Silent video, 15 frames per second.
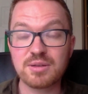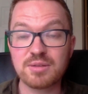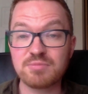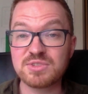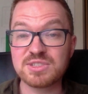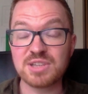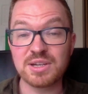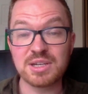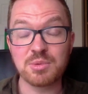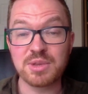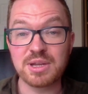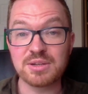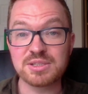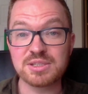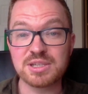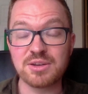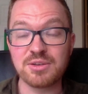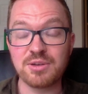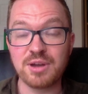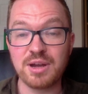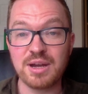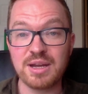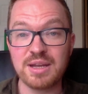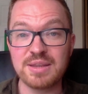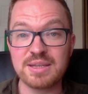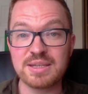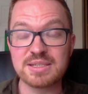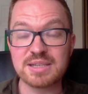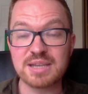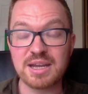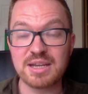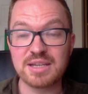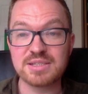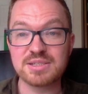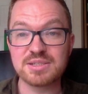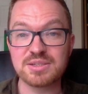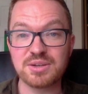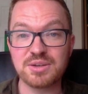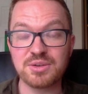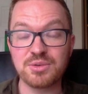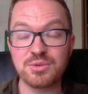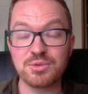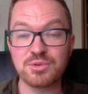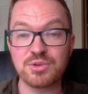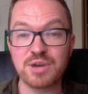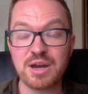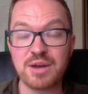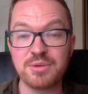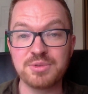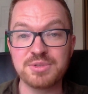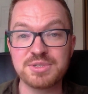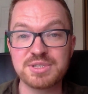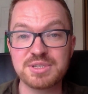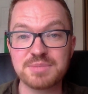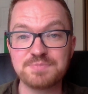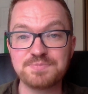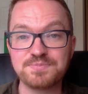sided with Al Jazeera in this case on all grounds.